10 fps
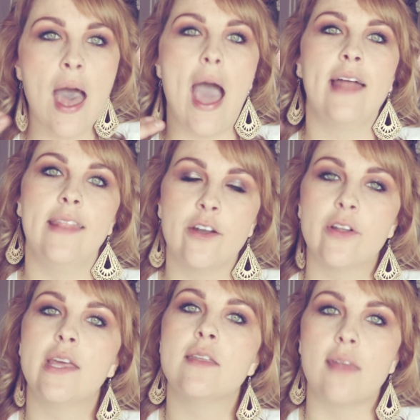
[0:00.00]
I
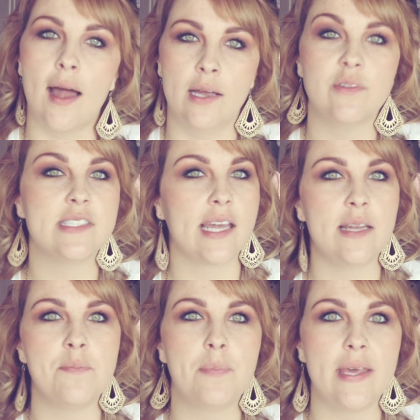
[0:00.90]
literally thought it was
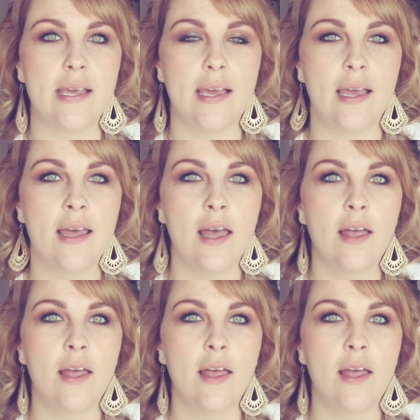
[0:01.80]
gonna be